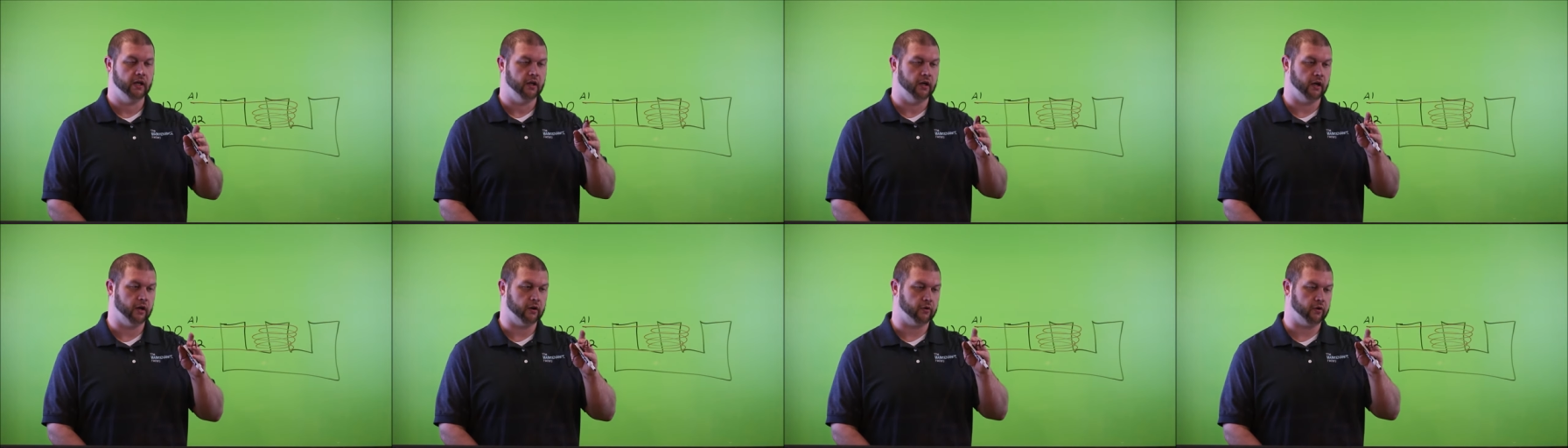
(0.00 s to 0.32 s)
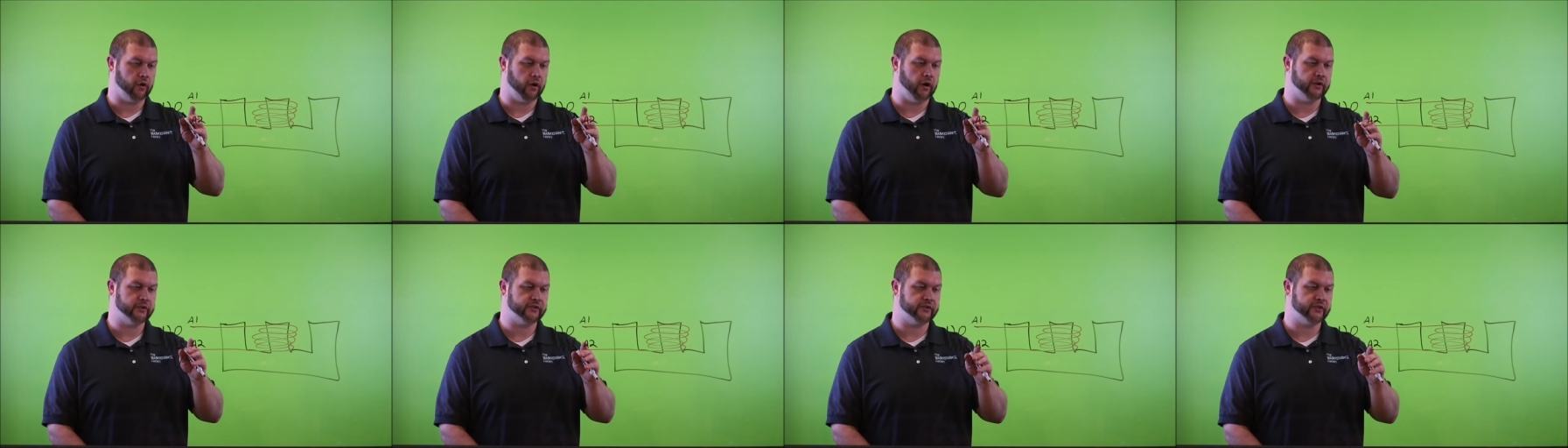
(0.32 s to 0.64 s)

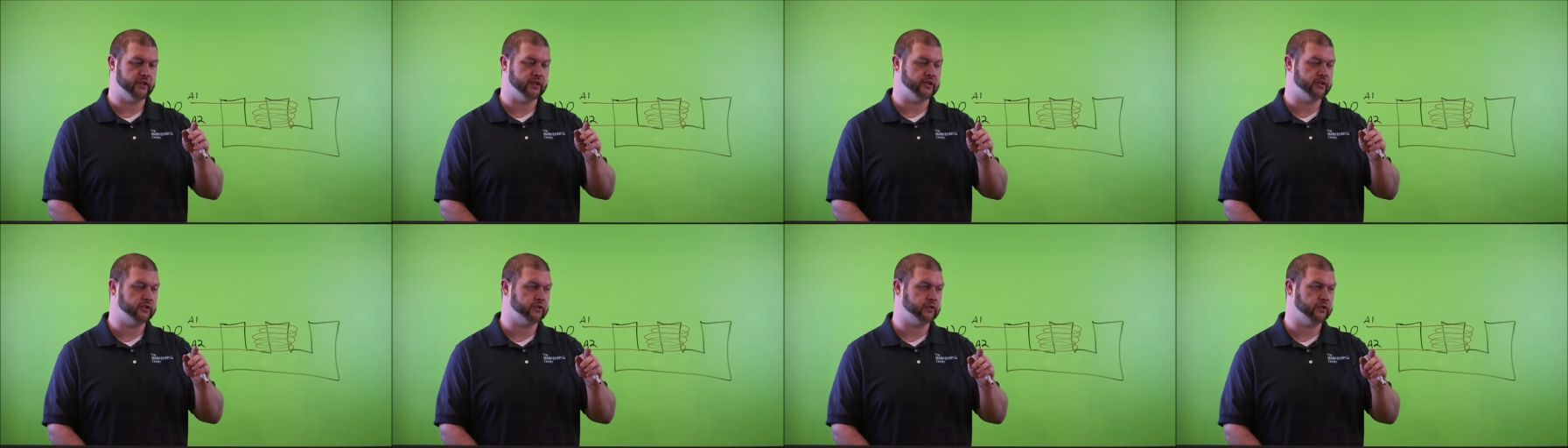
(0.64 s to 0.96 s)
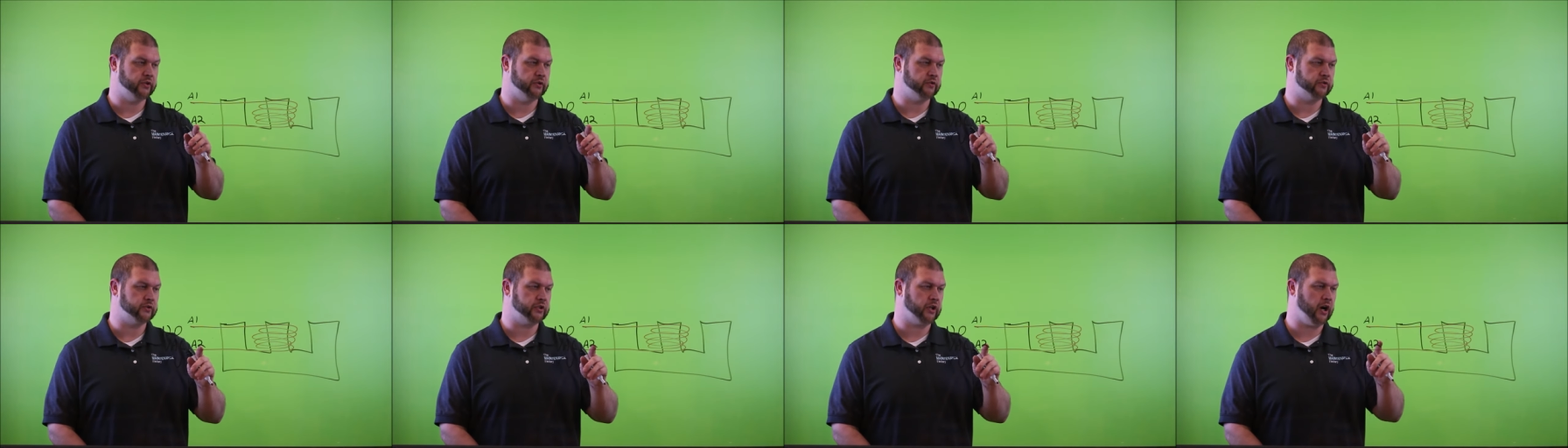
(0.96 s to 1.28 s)
across these
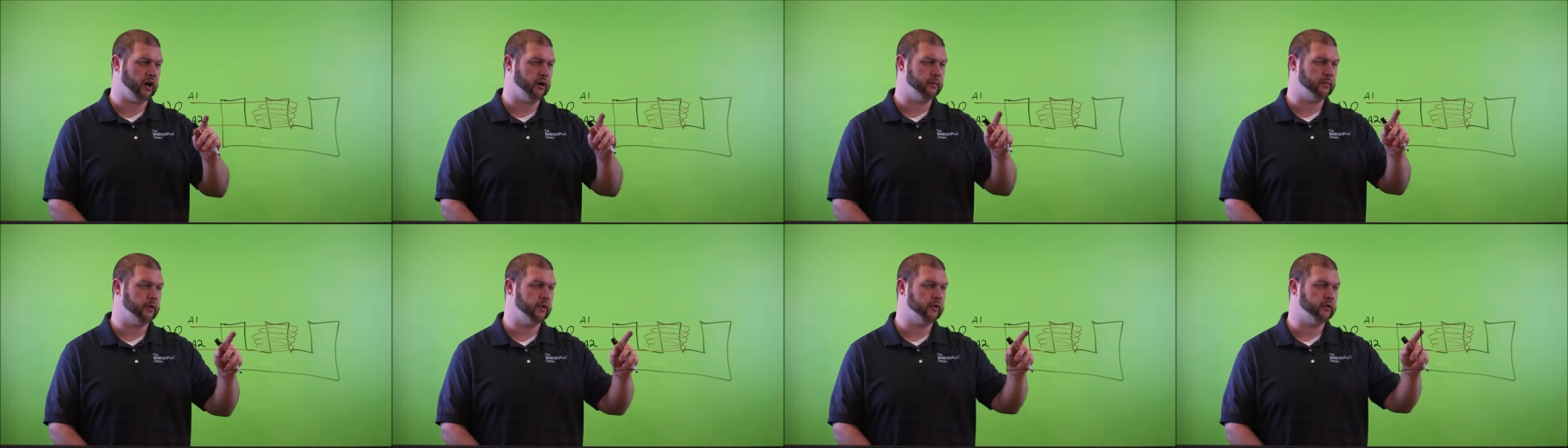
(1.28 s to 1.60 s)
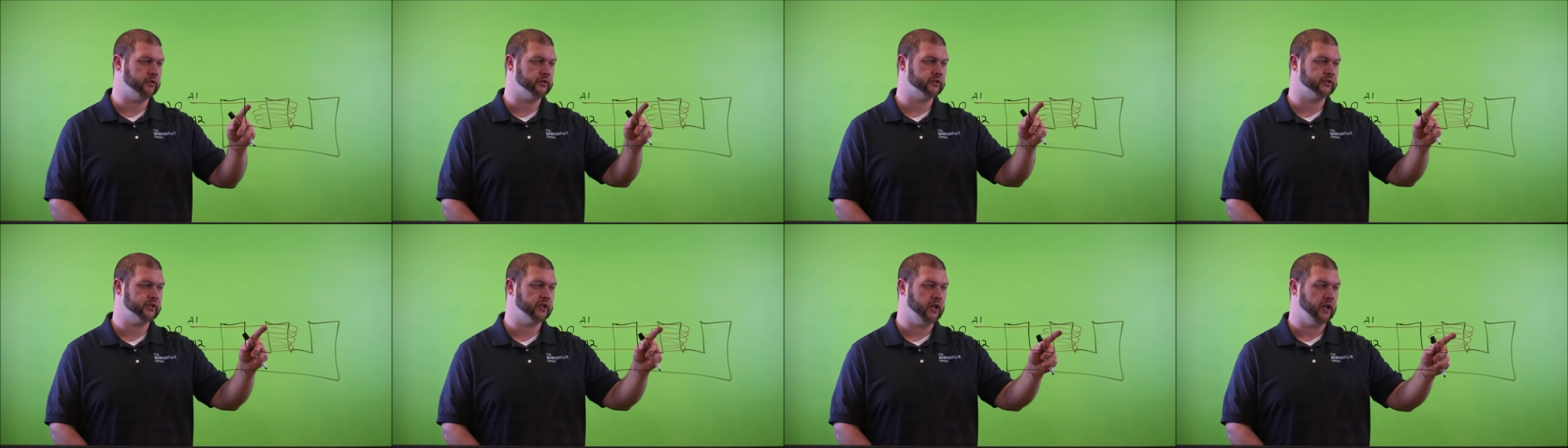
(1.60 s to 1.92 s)
two
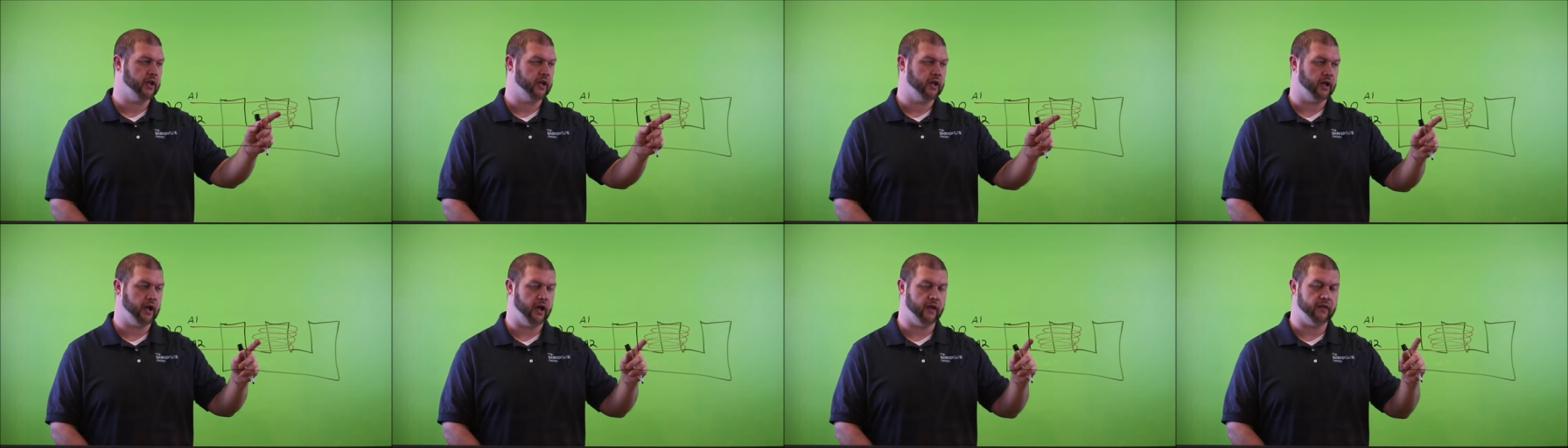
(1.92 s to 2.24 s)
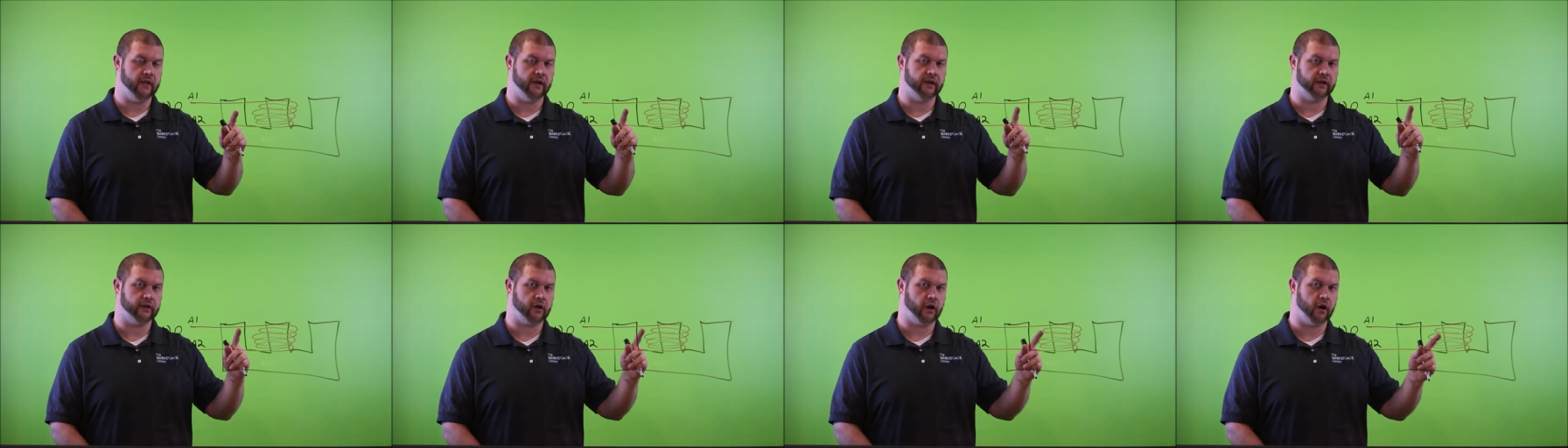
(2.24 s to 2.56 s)
terminals and
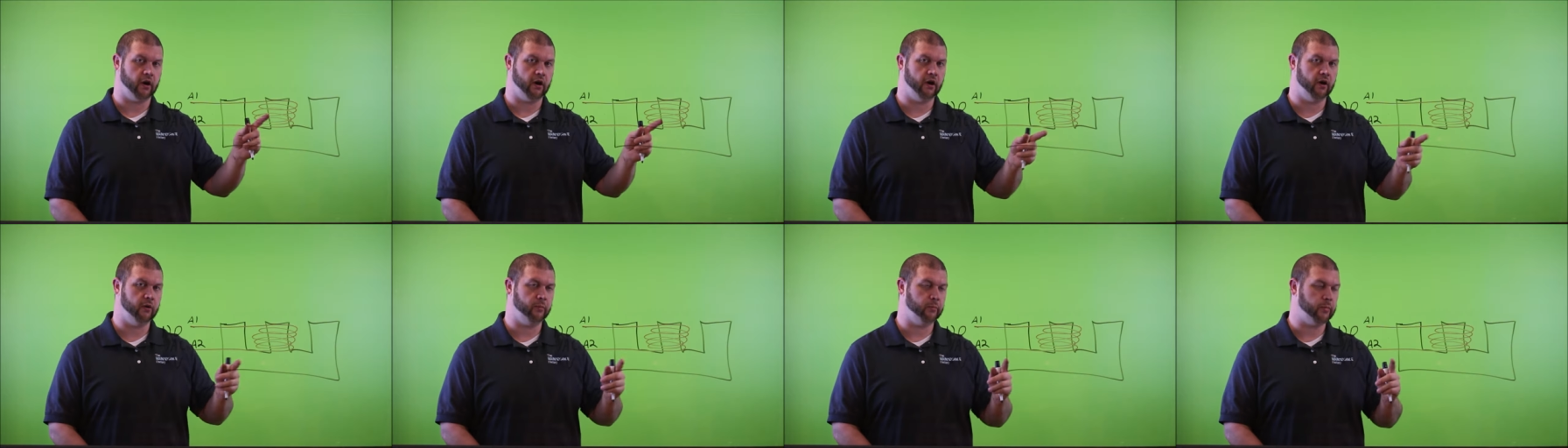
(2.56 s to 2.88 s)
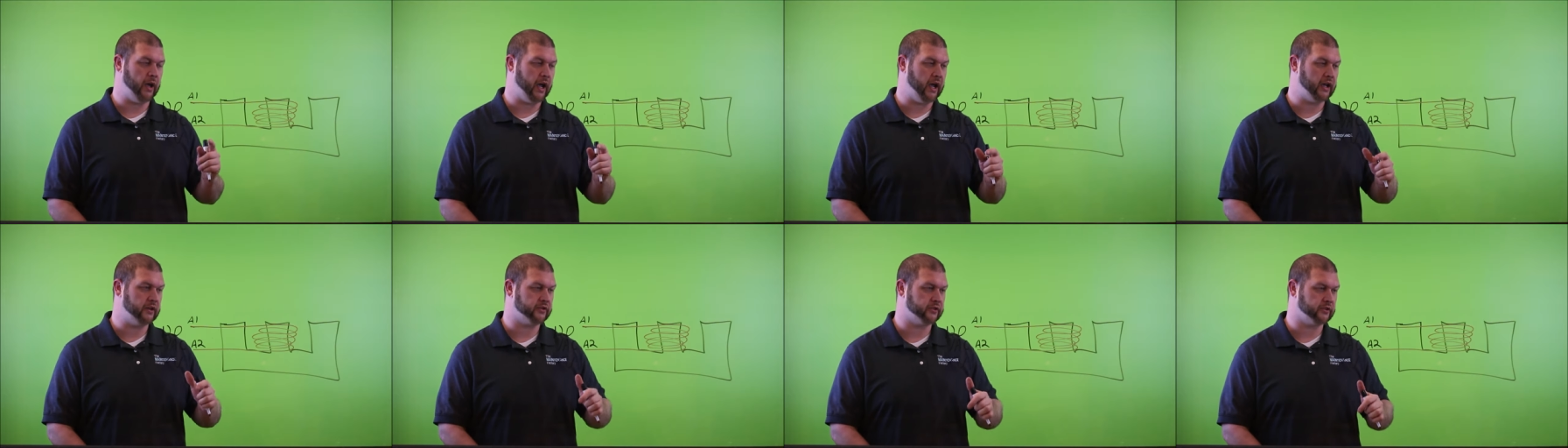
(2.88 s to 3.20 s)
then current
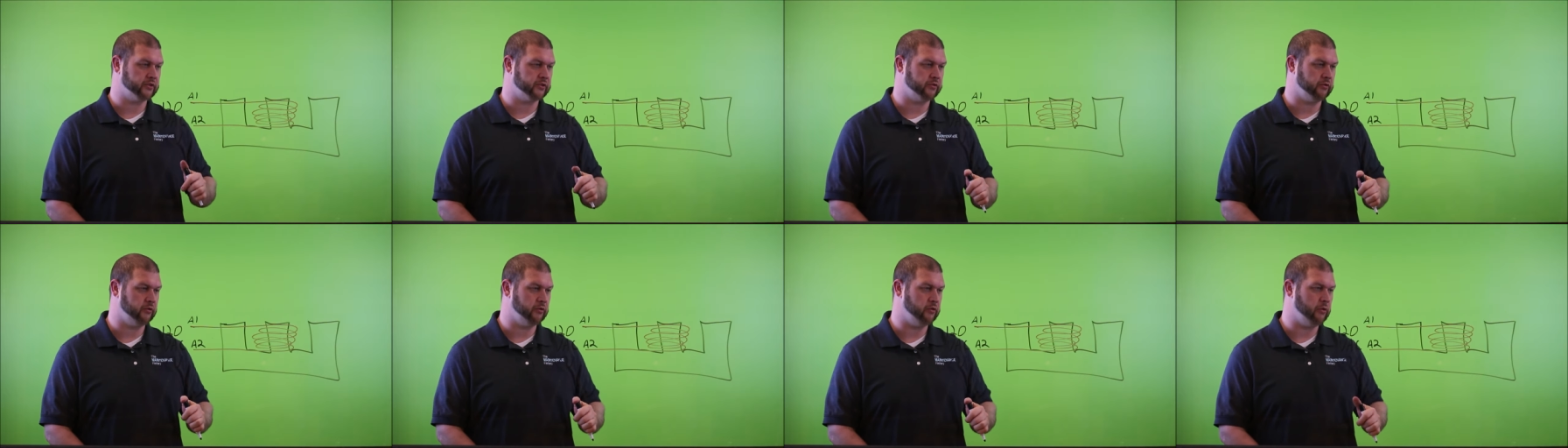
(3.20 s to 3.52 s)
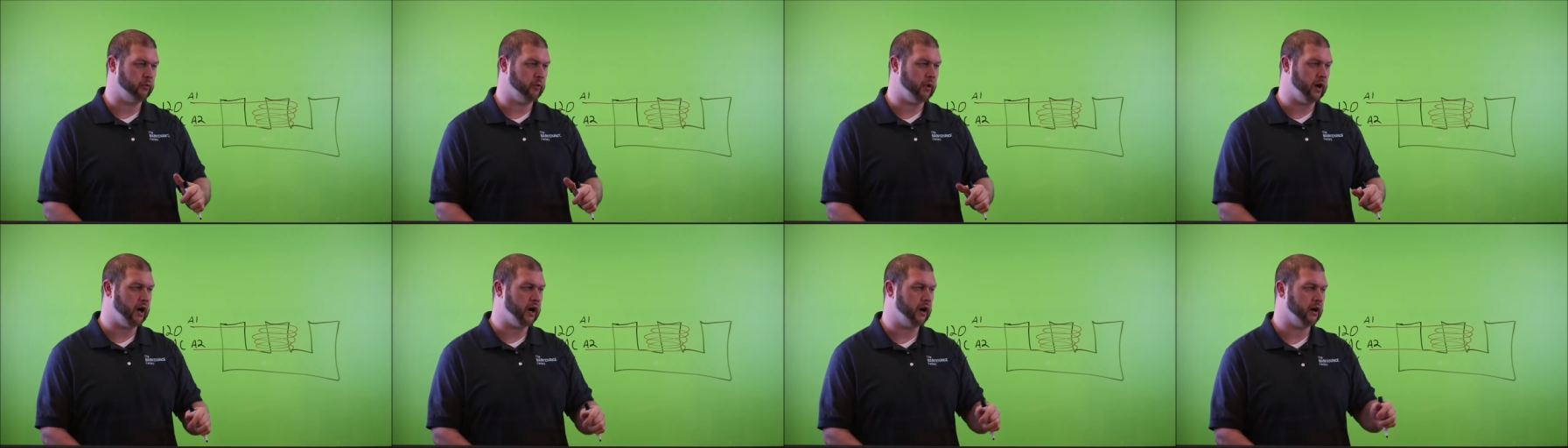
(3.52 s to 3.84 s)
passes through the
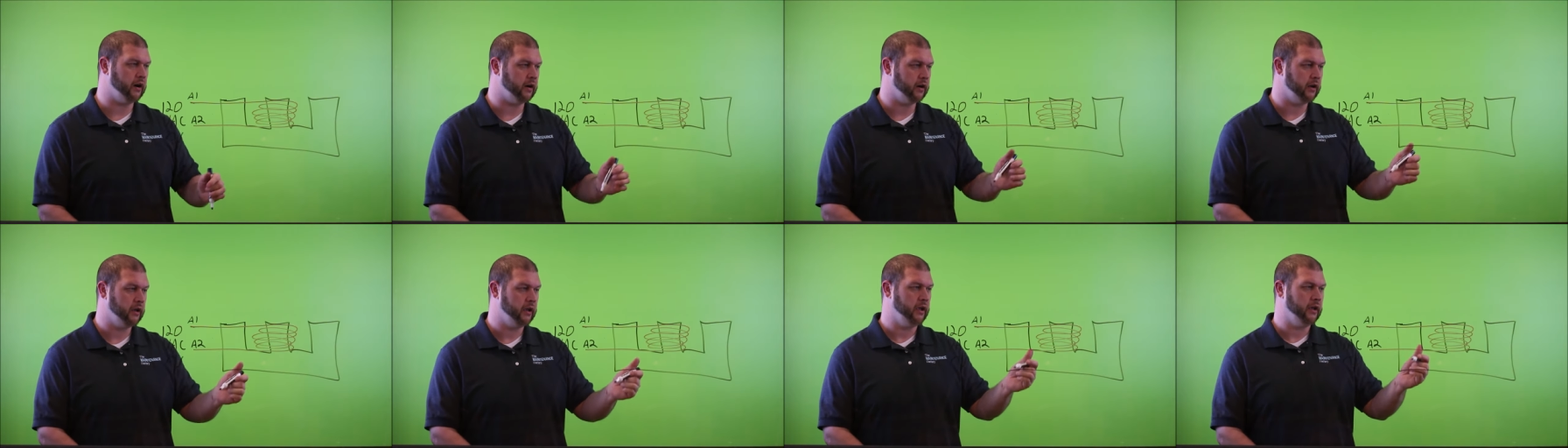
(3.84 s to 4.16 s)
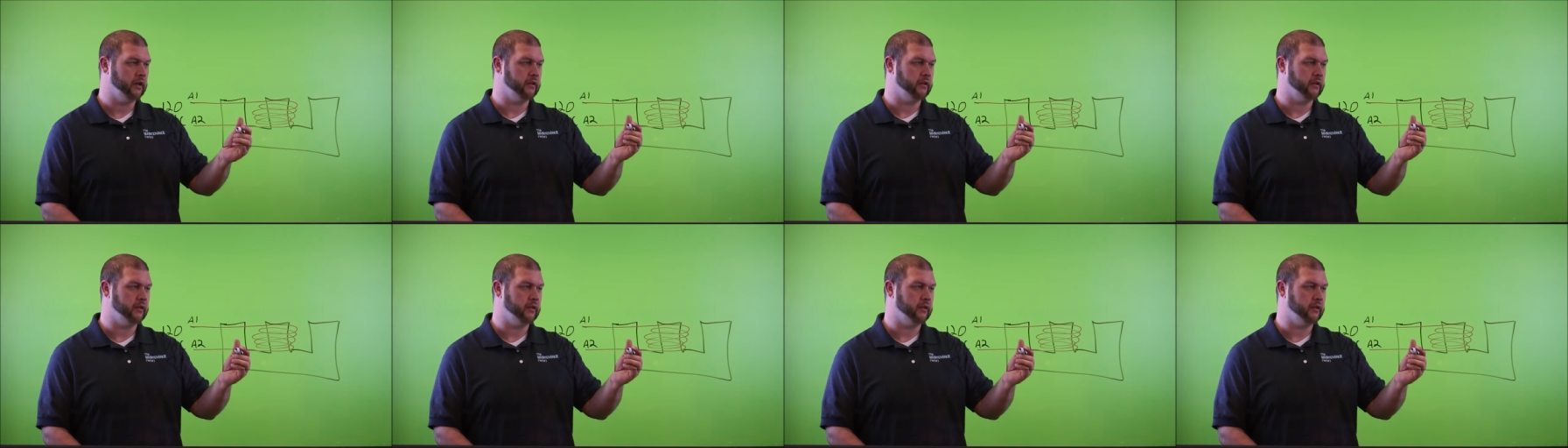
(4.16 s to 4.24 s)
wire,